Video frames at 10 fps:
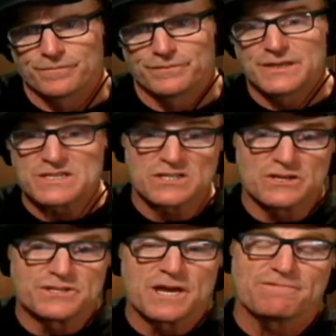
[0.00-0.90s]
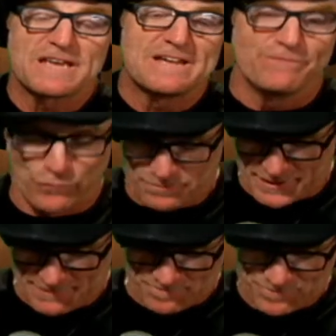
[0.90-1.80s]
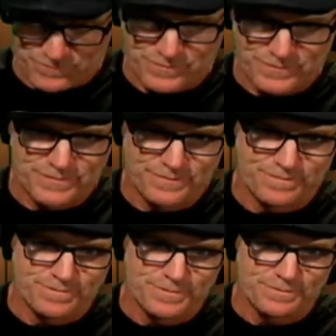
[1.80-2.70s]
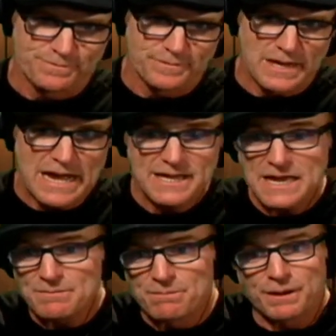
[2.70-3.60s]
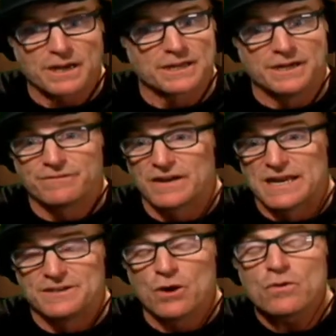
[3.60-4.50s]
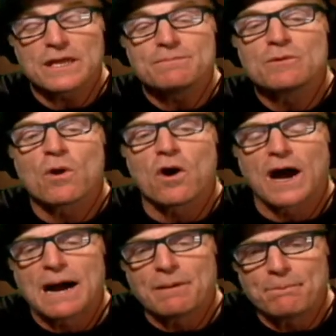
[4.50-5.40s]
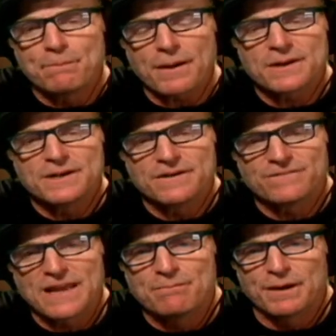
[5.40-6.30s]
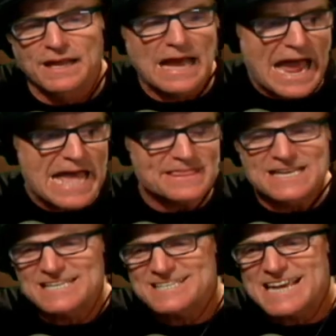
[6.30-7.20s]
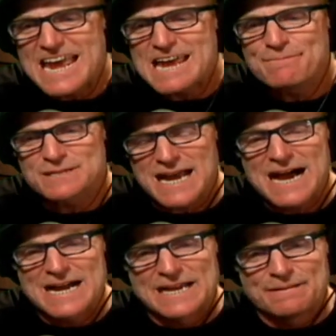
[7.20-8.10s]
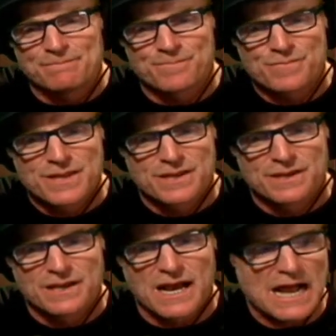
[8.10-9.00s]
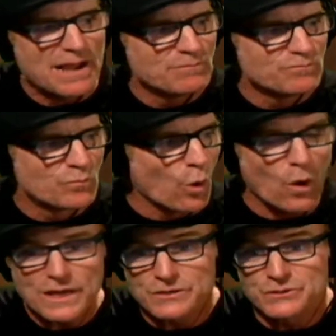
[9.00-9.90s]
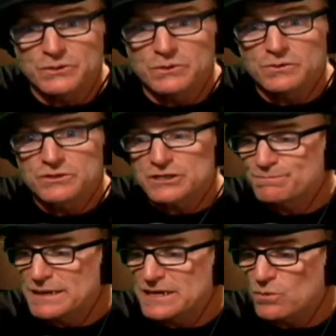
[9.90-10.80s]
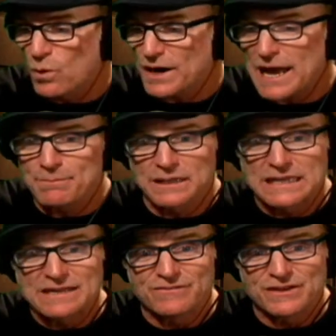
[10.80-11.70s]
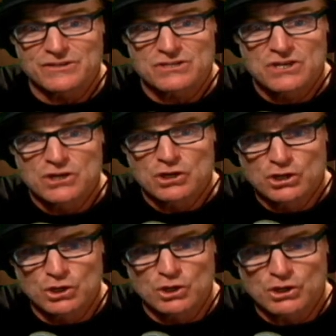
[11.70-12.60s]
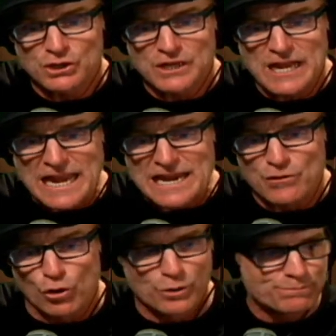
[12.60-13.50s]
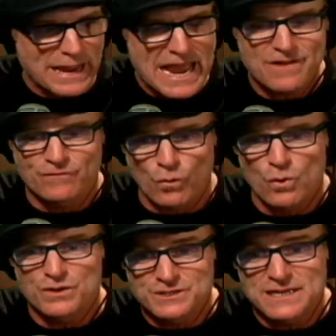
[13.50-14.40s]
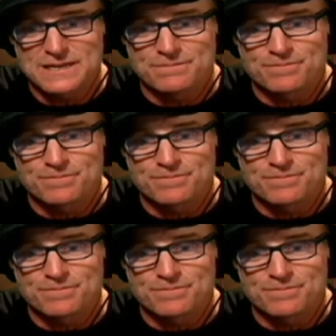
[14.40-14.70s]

This is the tough game for me. I am a Buccaneer fan. Don't get me wrong. I'm a Buccaneer fan. But at the same time, I'm going to speak what I believe is good and or bad for the team.